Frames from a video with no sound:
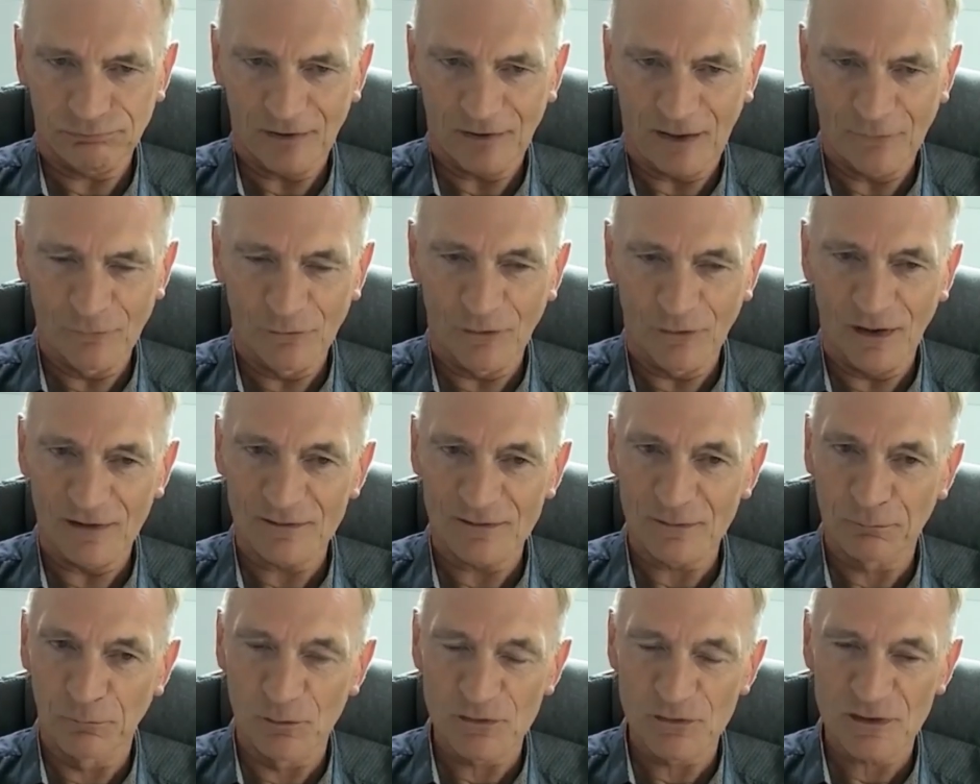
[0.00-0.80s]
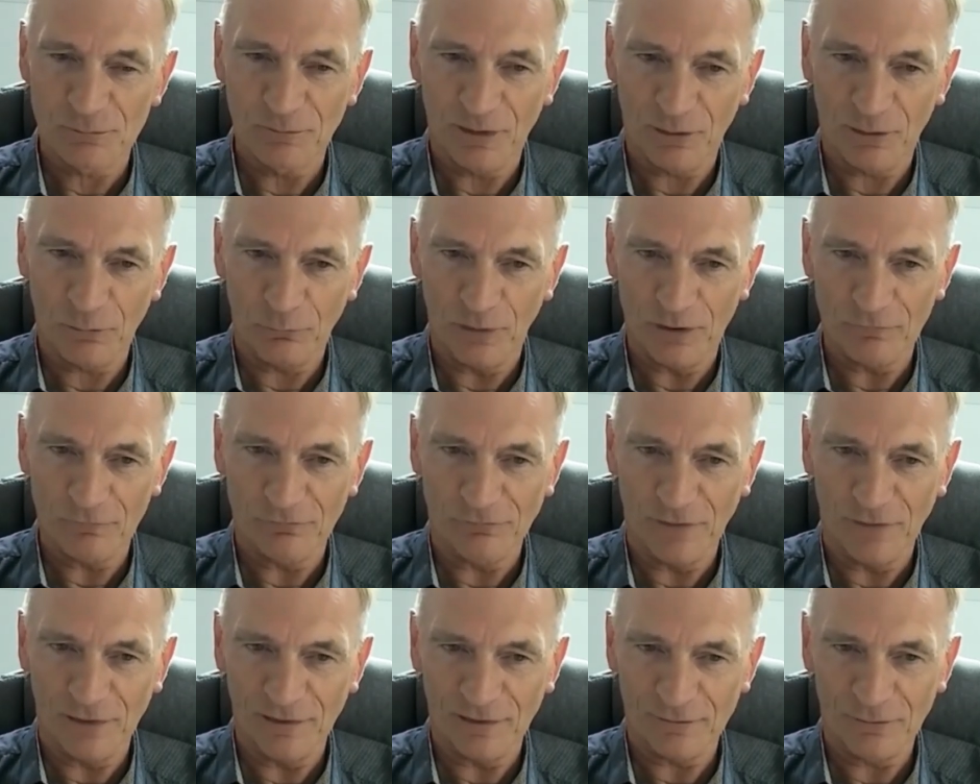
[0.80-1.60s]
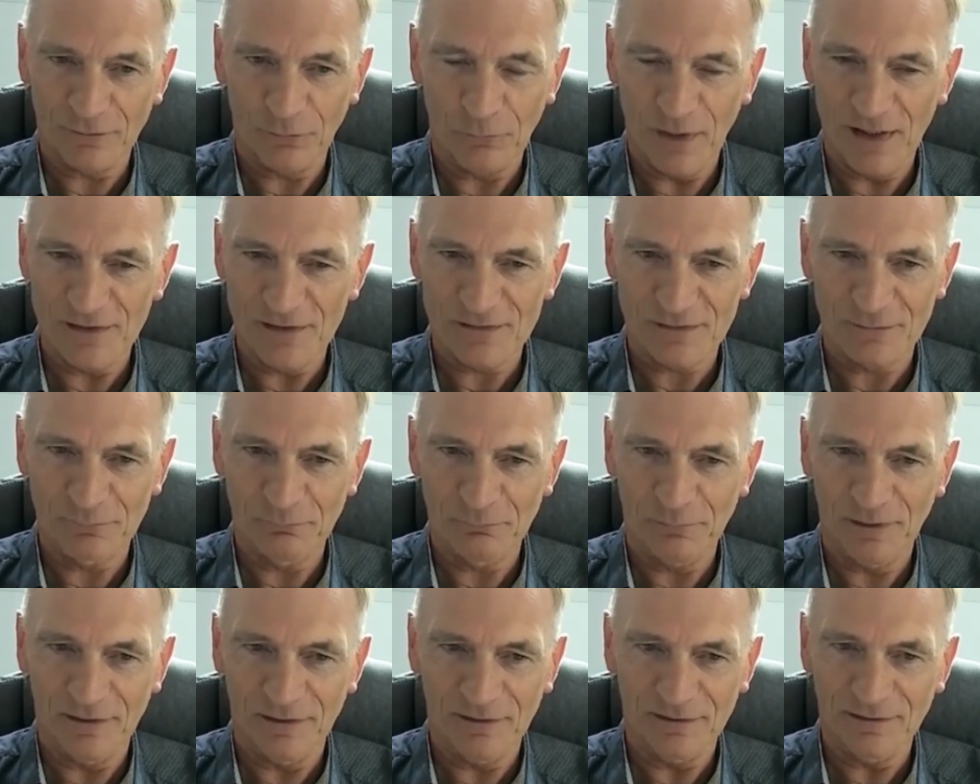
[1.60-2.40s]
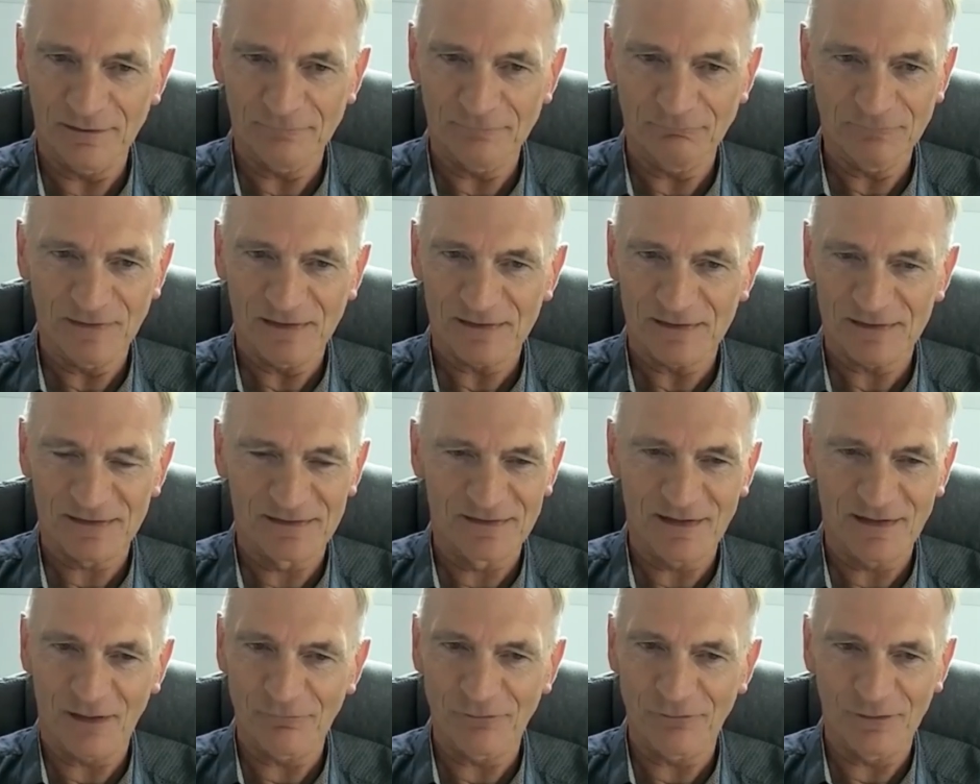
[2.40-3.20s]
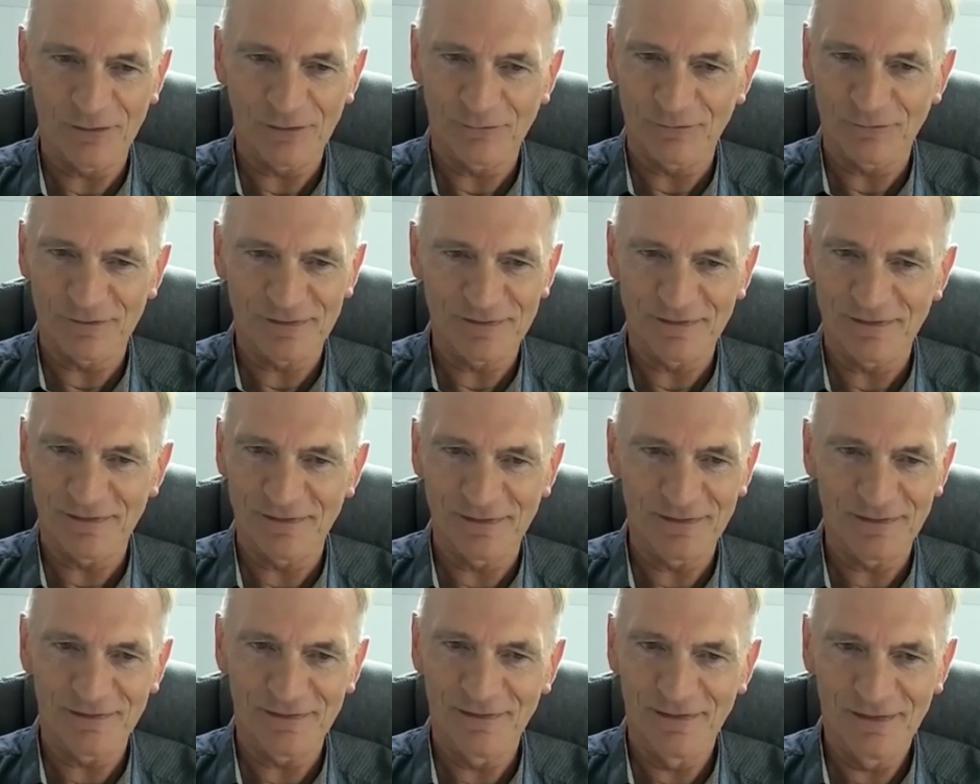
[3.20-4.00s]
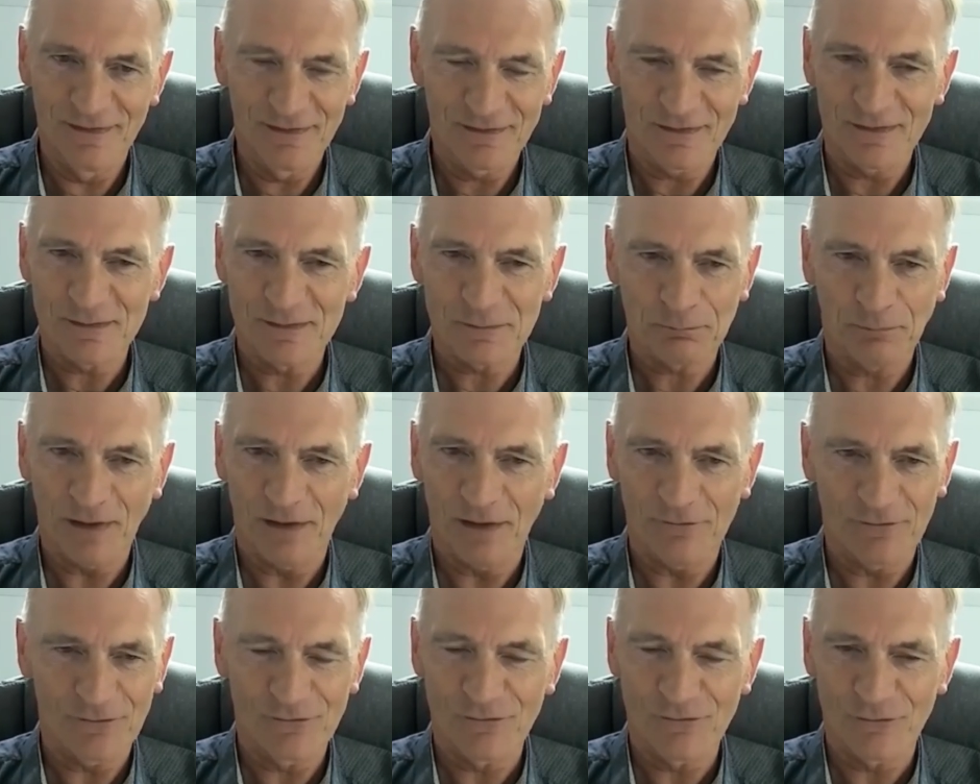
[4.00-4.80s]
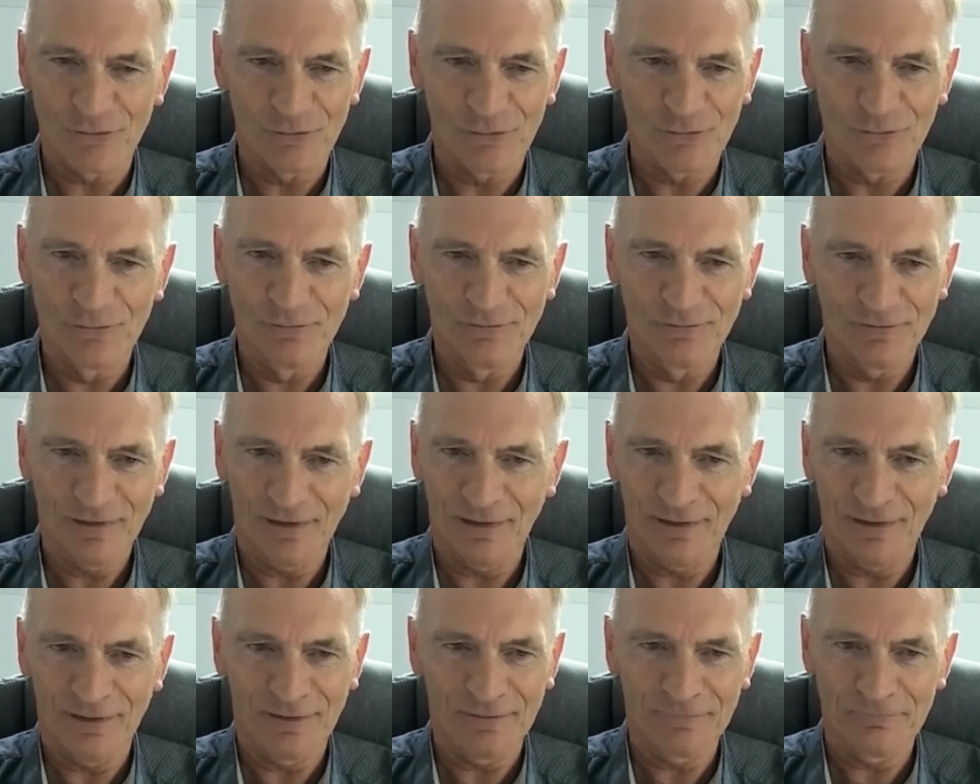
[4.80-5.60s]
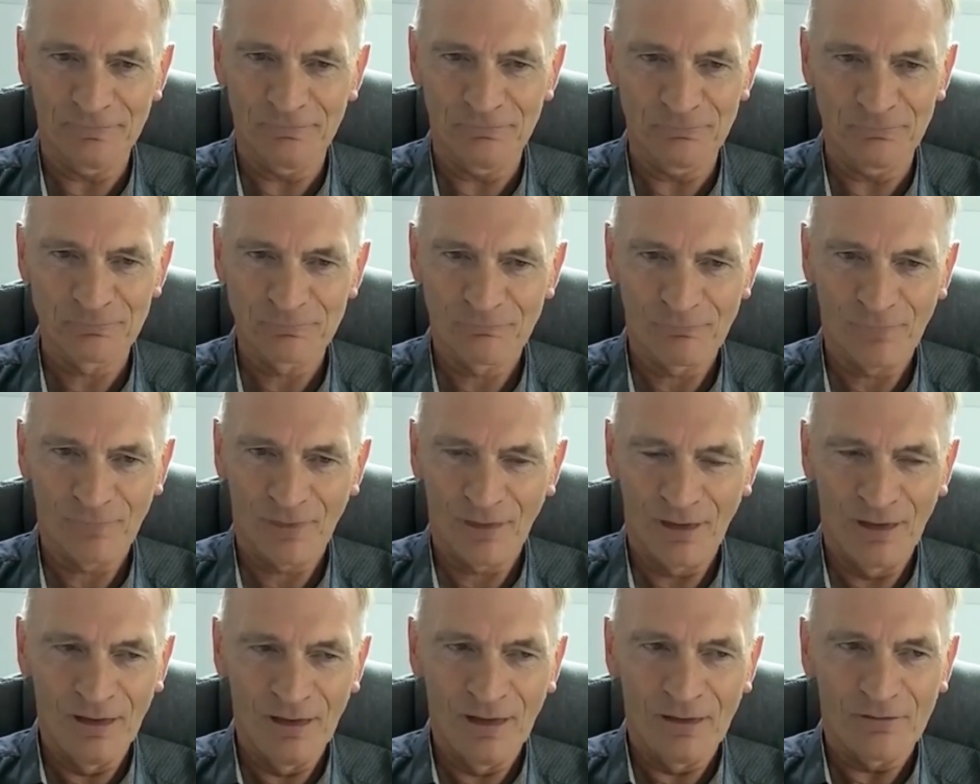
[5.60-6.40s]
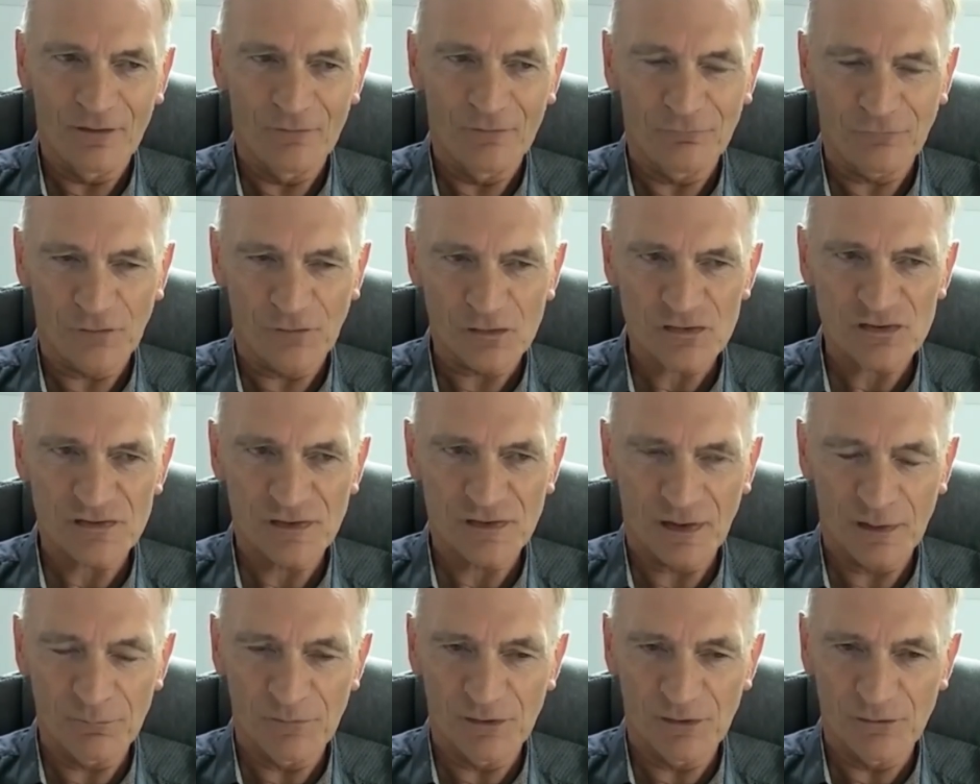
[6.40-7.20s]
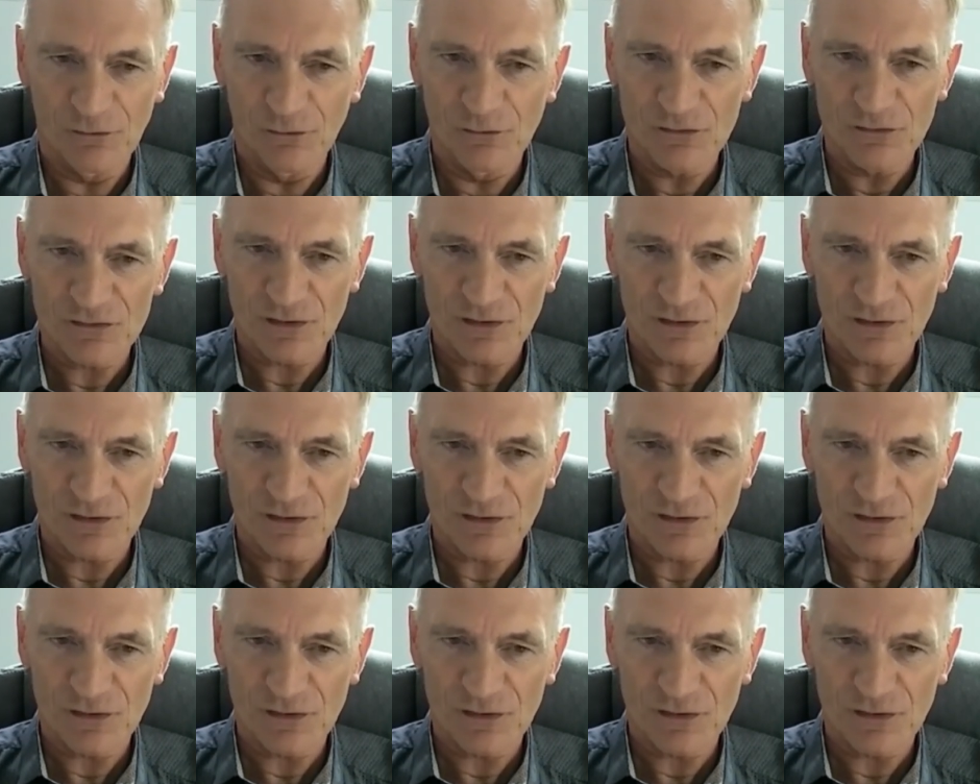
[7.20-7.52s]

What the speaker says: I know that's supposed to be a quick fire question, but it's difficult to split the two. The first time you do